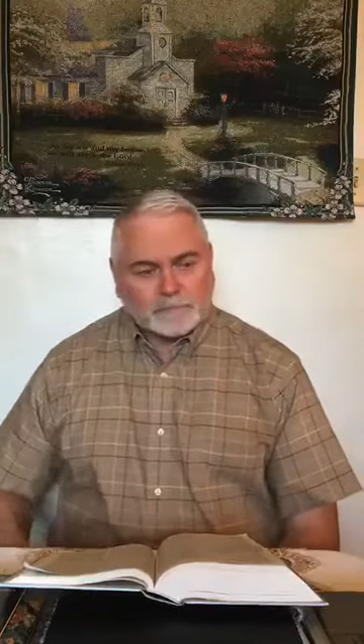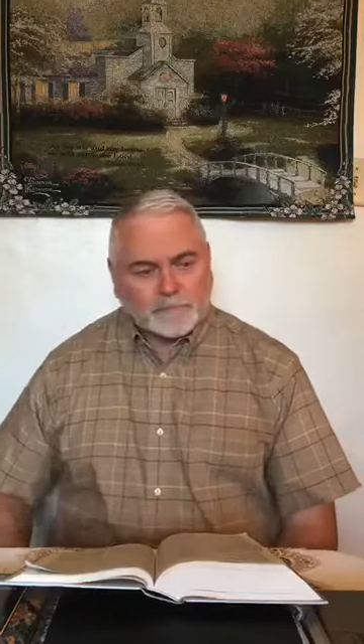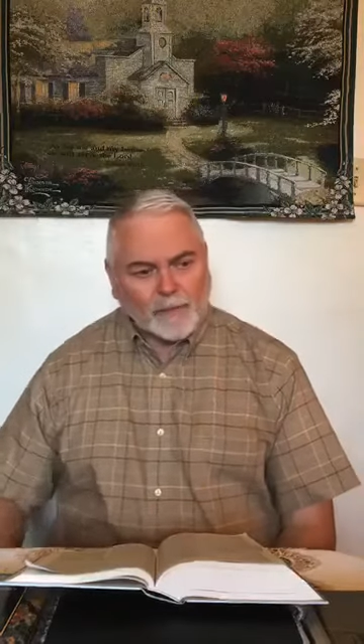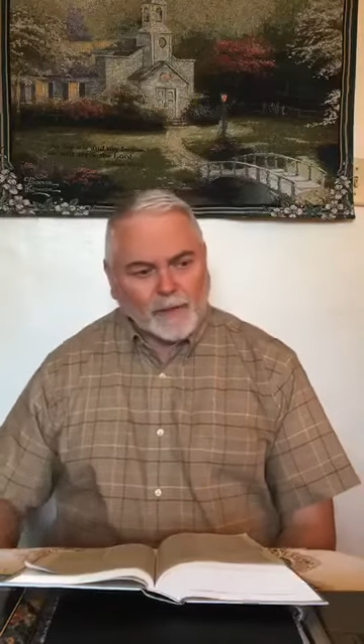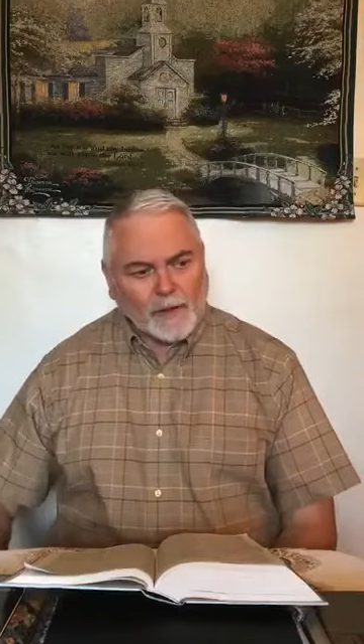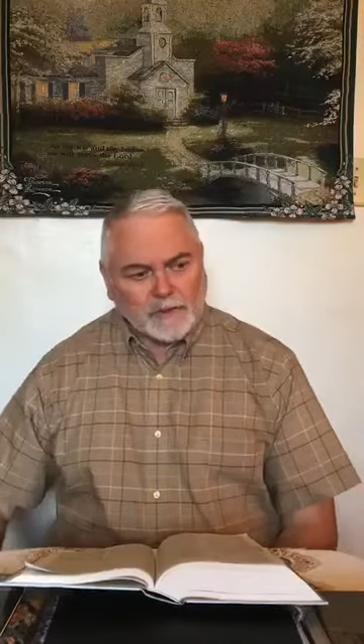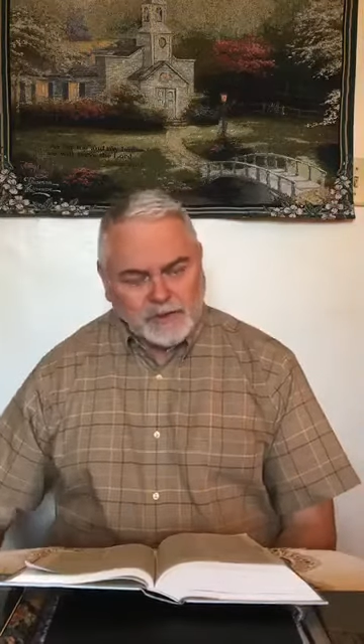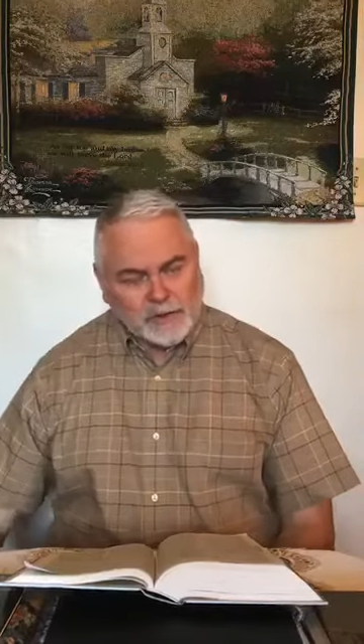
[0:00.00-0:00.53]

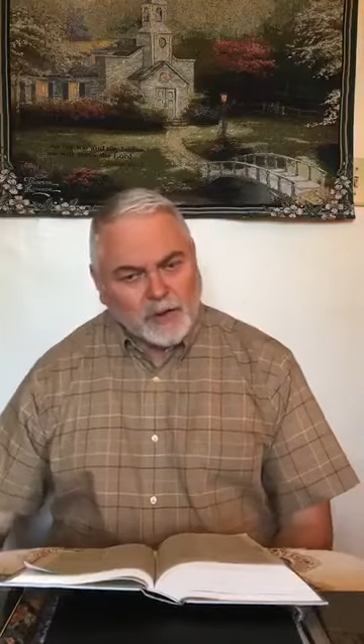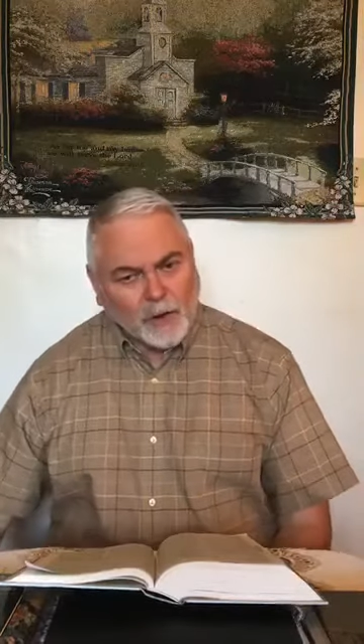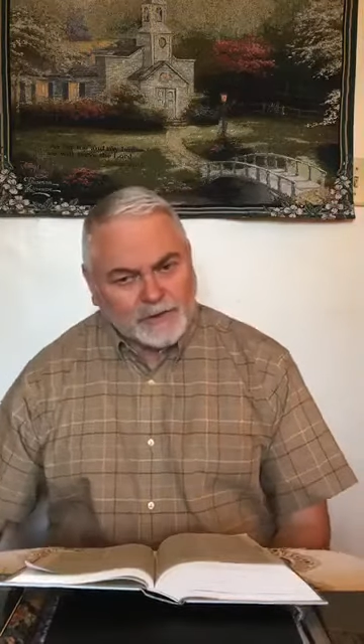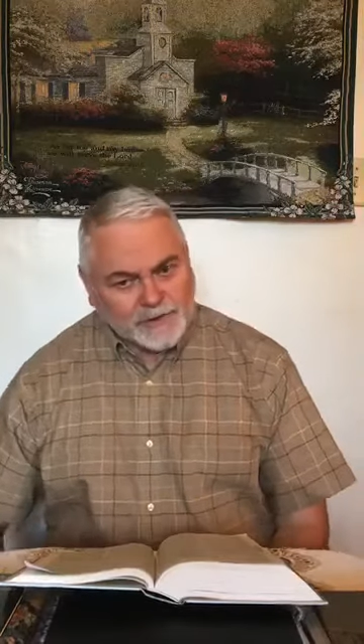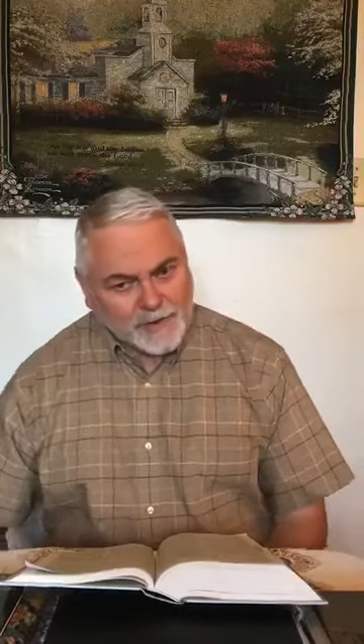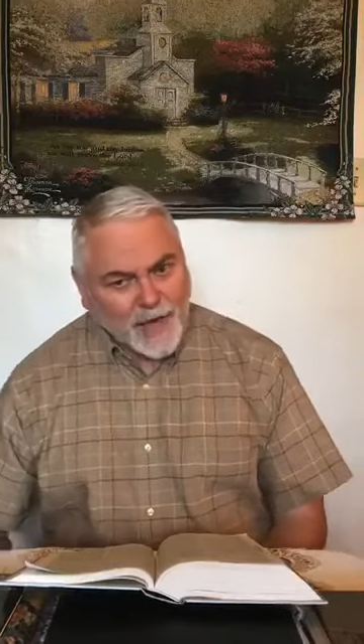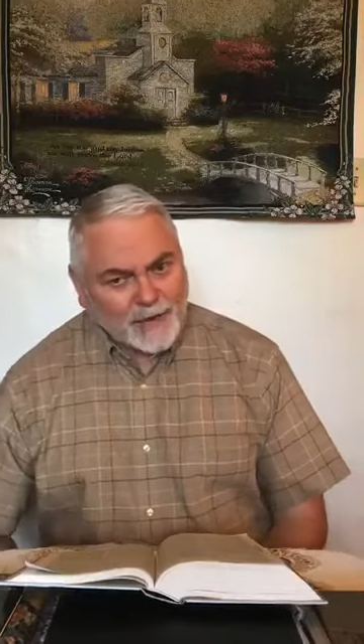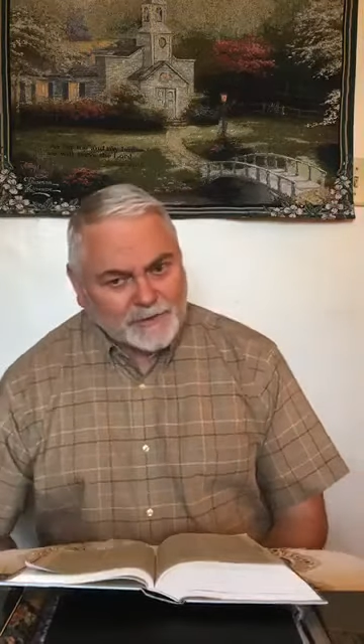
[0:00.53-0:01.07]
you know, it's
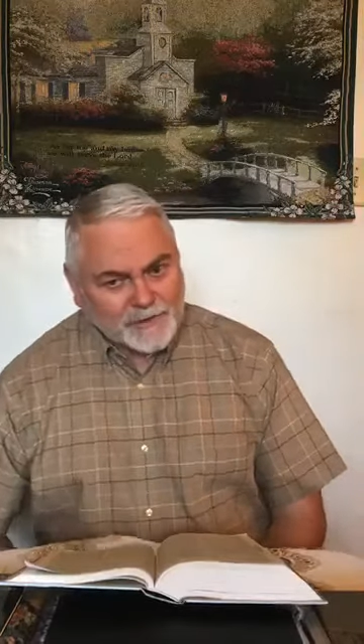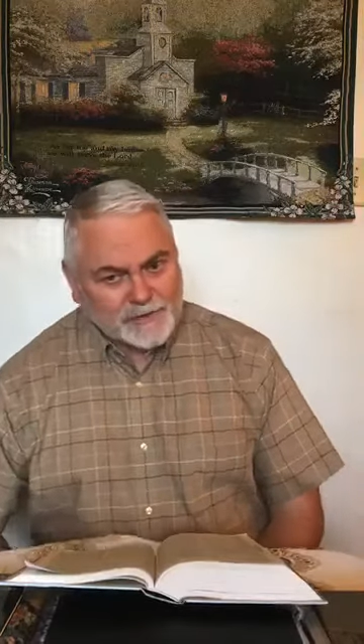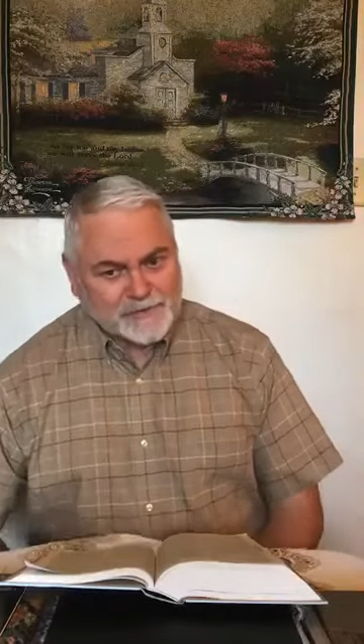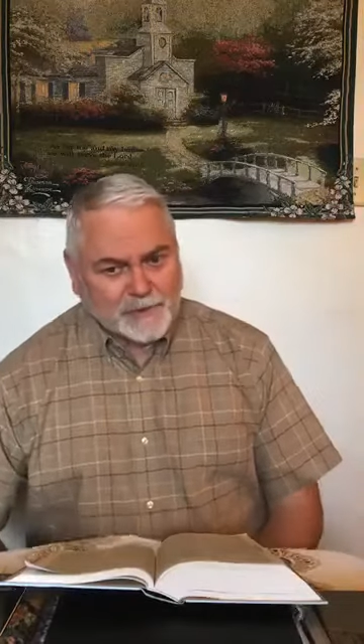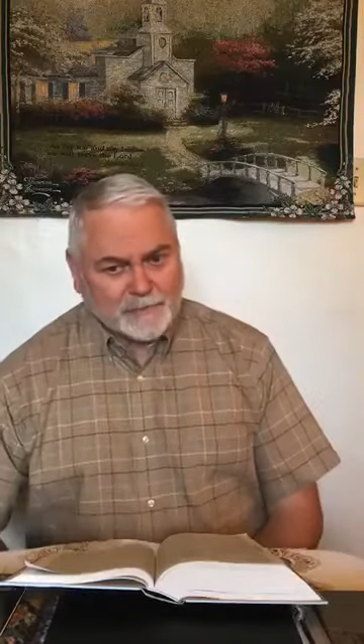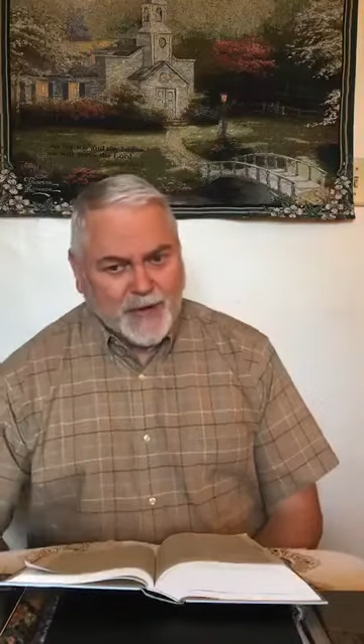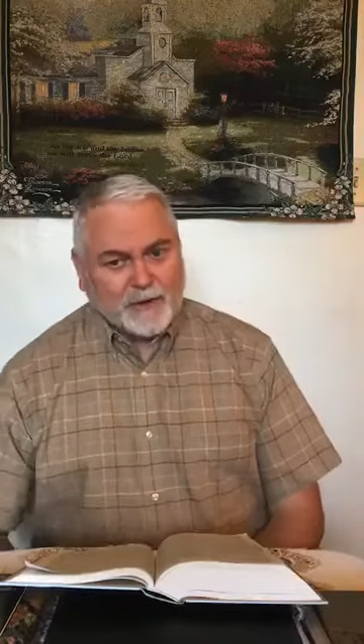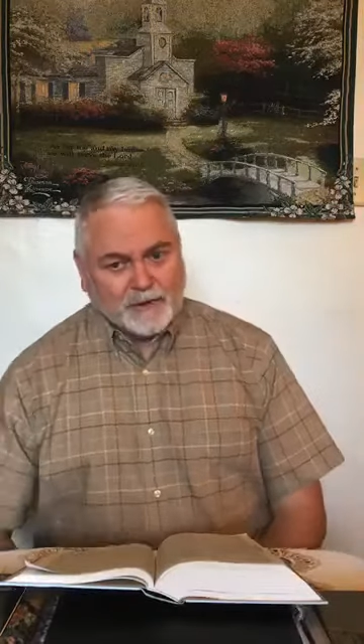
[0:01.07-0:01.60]
not just
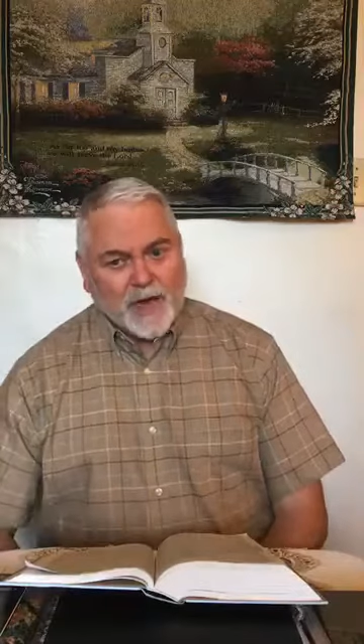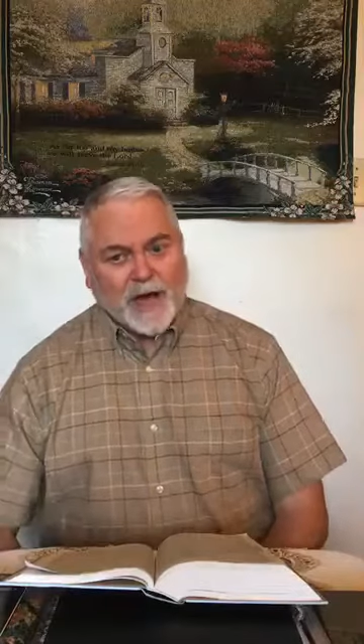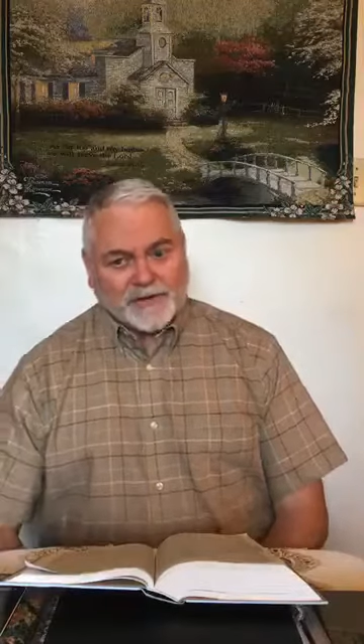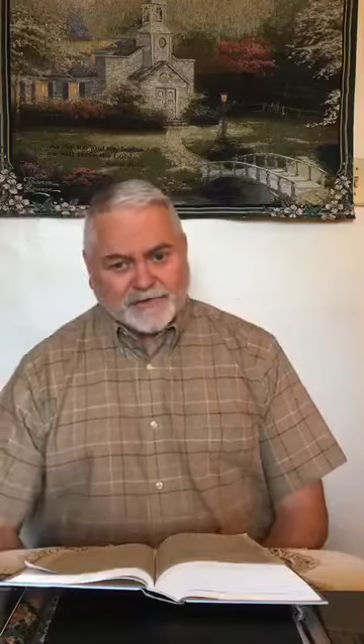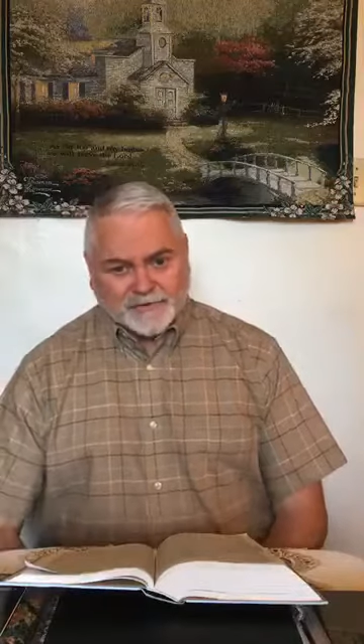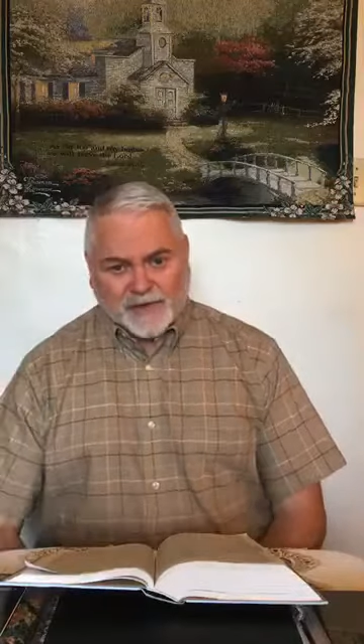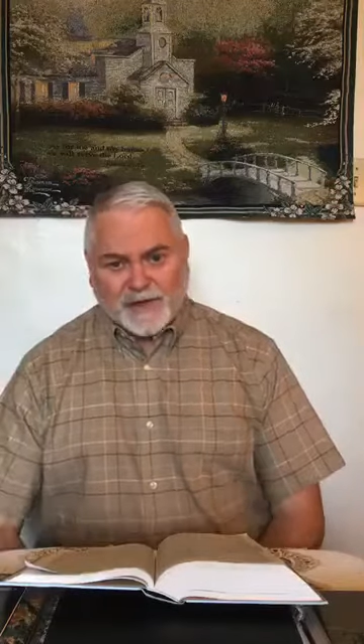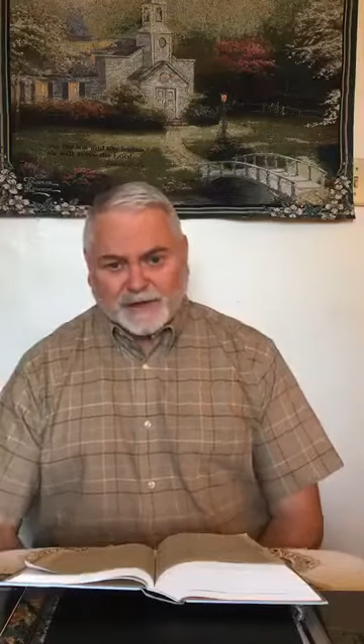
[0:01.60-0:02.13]
about not
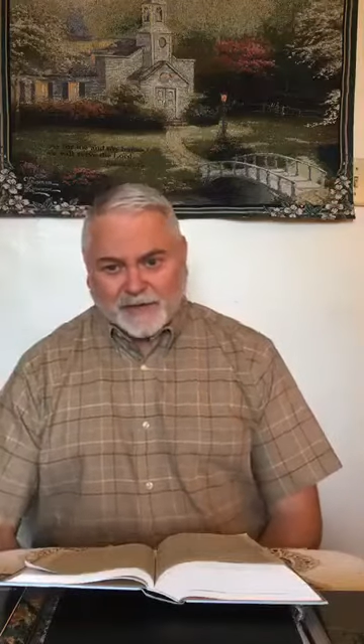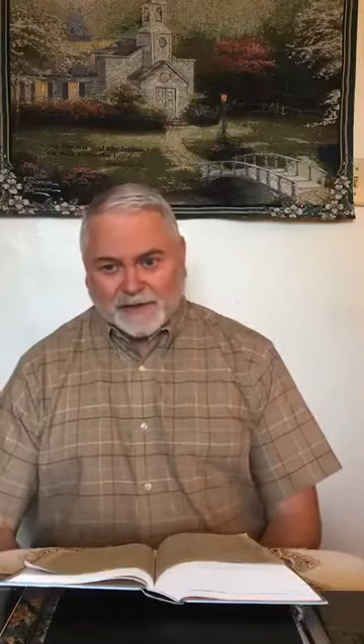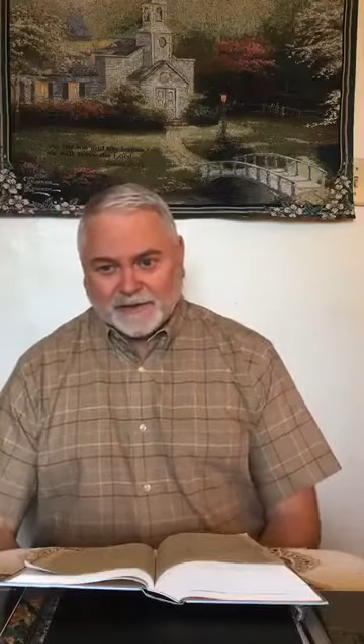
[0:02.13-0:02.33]
sinning.